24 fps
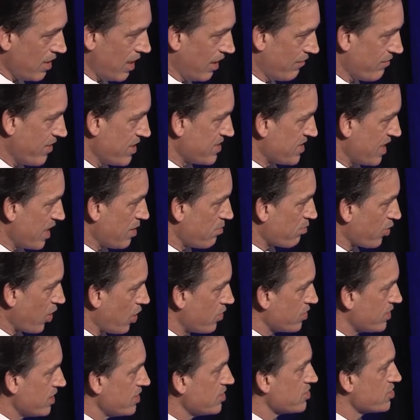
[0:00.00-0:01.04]
of the same
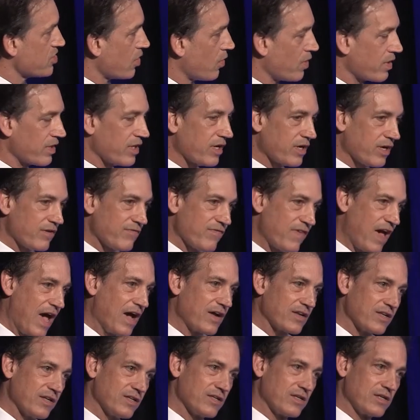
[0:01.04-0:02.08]
protein, showing that in
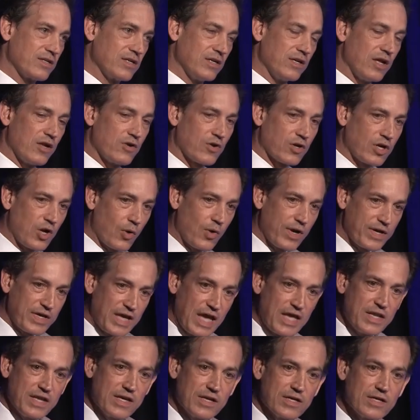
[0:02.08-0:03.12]
fact it can undergo a
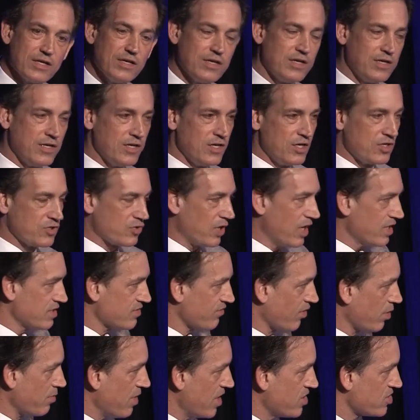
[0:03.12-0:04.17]
gating
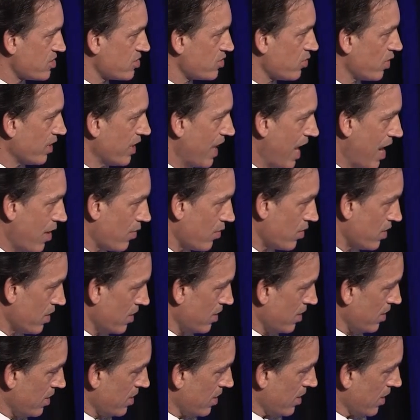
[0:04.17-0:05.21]
transformation to allow
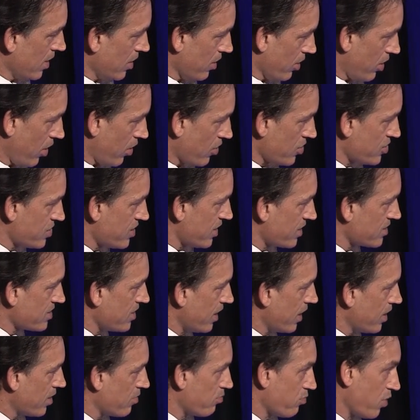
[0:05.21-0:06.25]
uh, large things
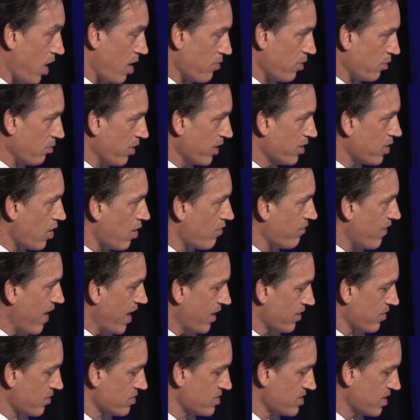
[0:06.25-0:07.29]
like probably
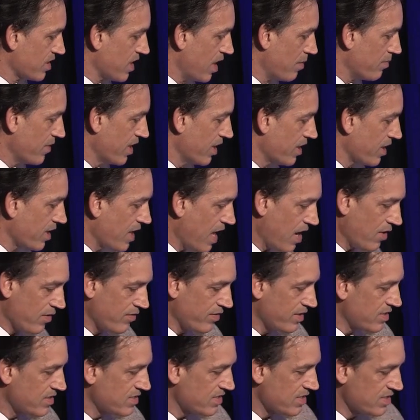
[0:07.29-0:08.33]
cofactors to come in and out
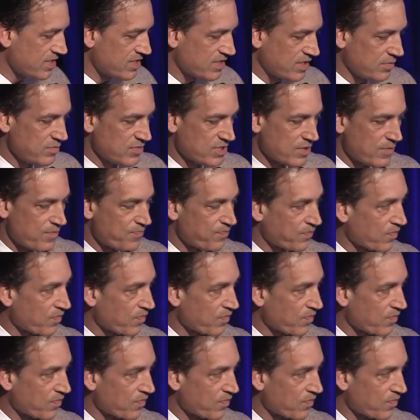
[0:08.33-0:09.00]
of these systems.